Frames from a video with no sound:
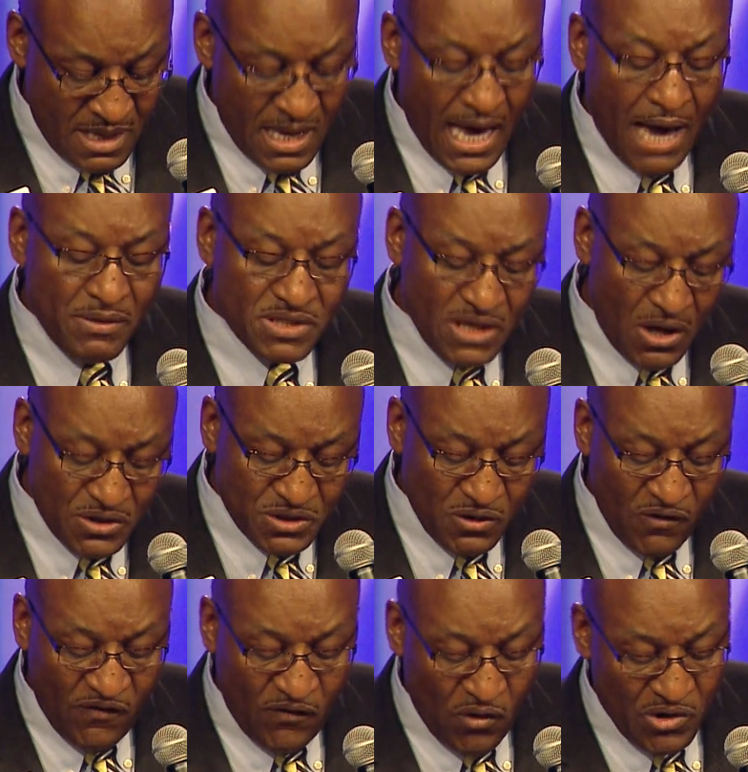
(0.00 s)
I was also
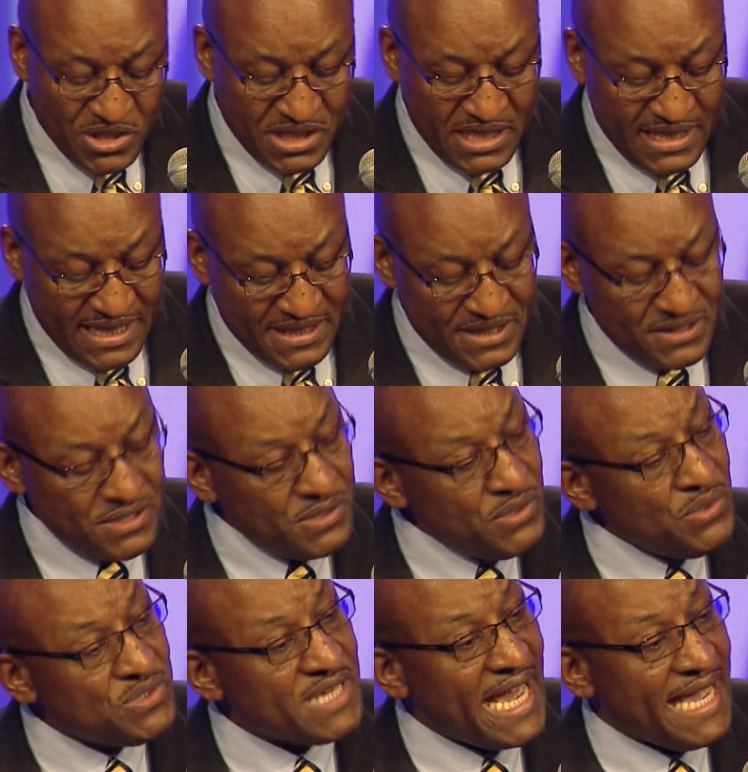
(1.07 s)
fortunate that the
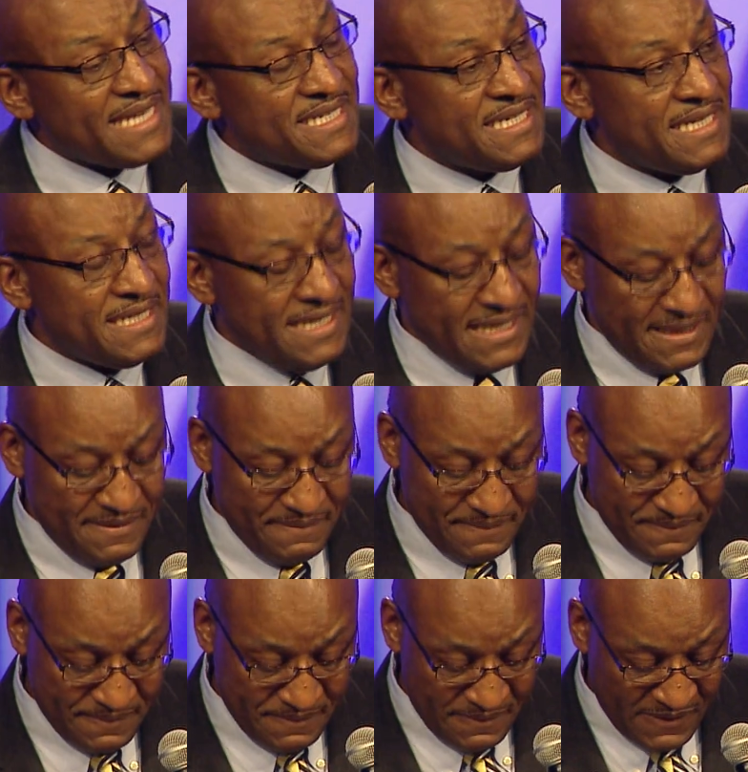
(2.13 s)
schools I attended
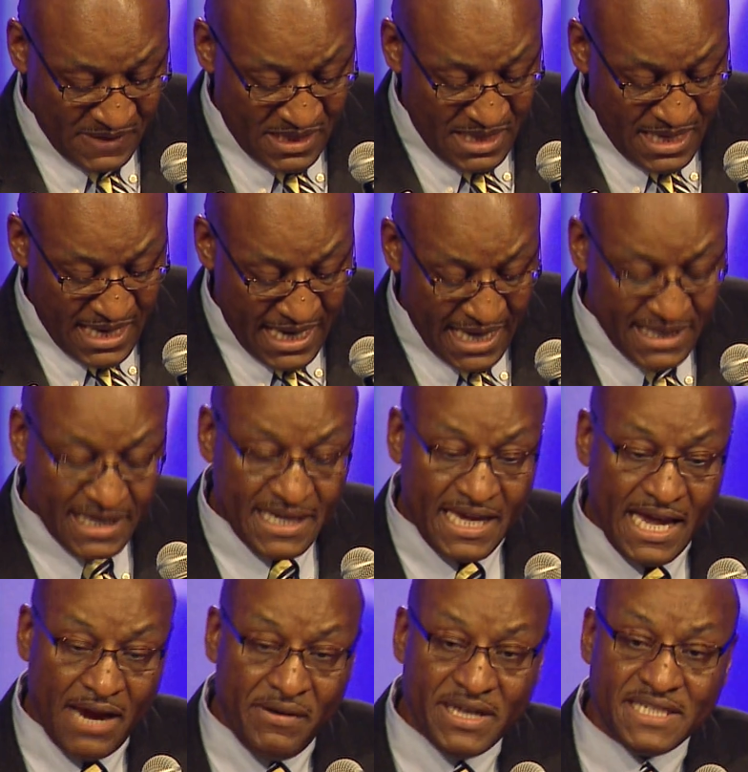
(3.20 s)
and the
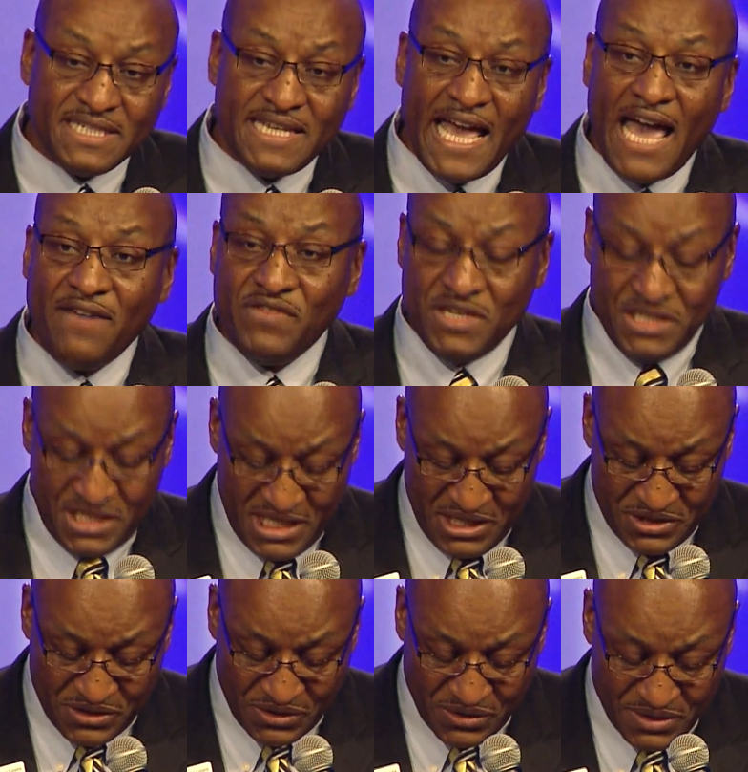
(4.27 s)
caring staff and
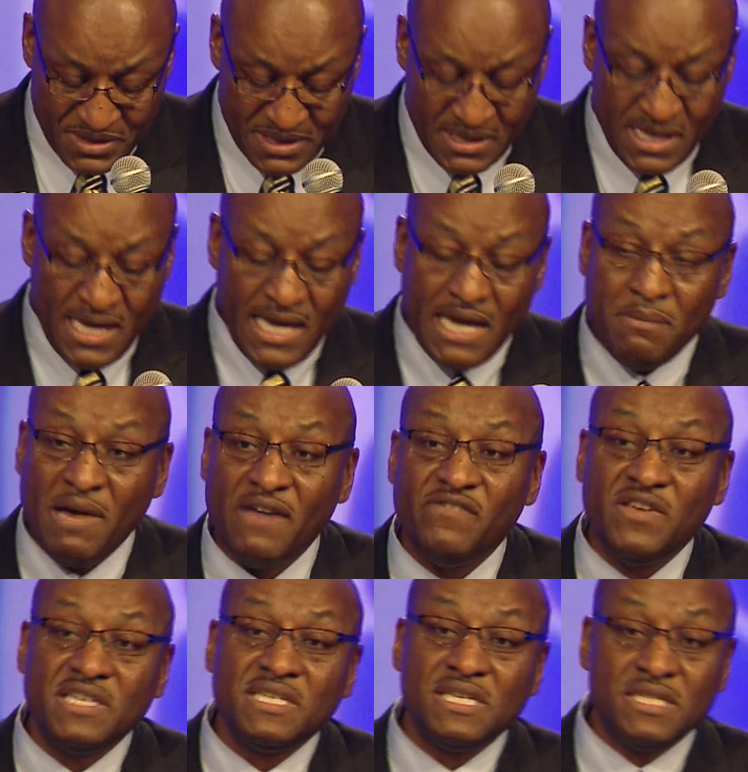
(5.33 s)
teachers and my
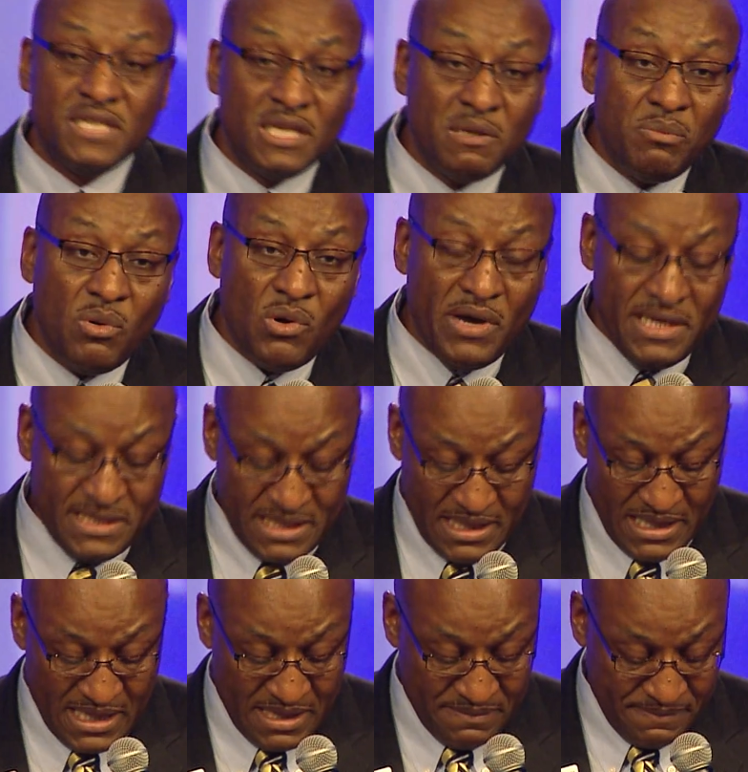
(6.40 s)
visits to the Boys
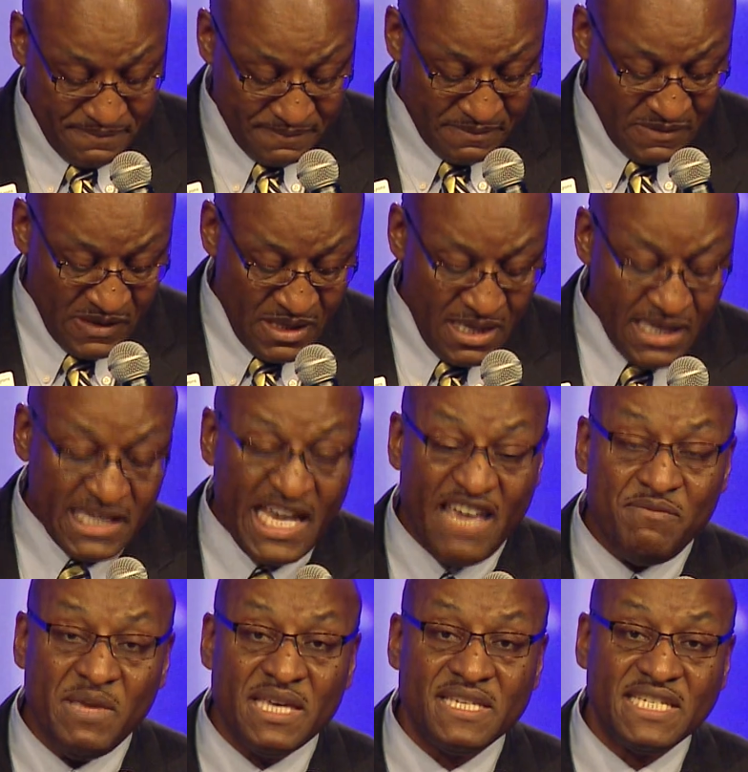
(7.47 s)
Club
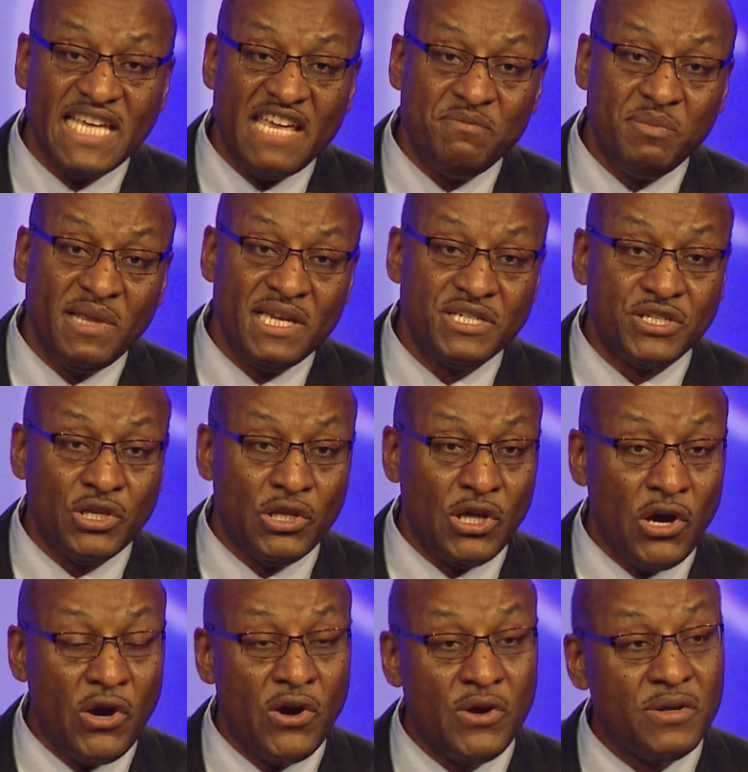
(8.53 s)
gave me a safe place to
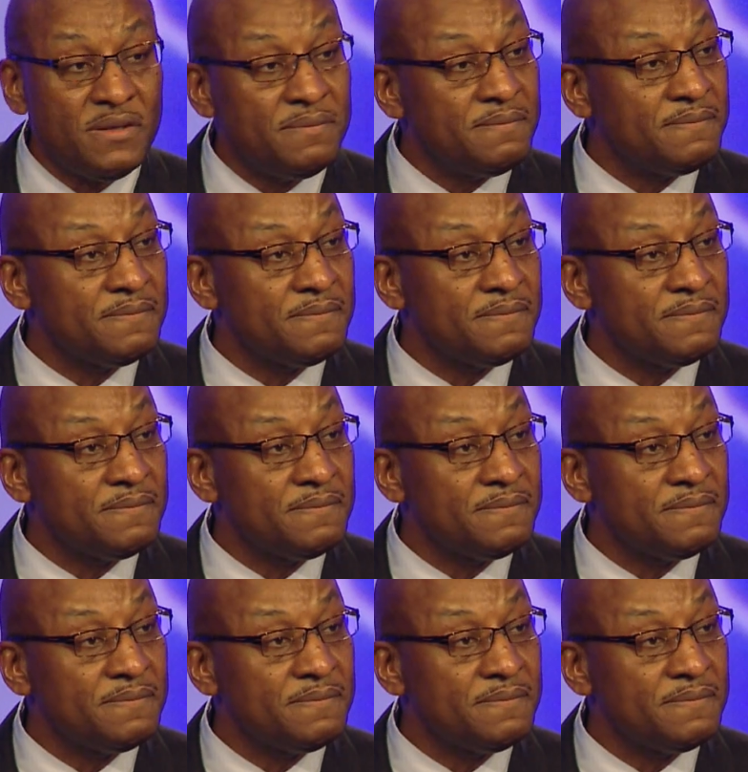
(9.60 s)
learn,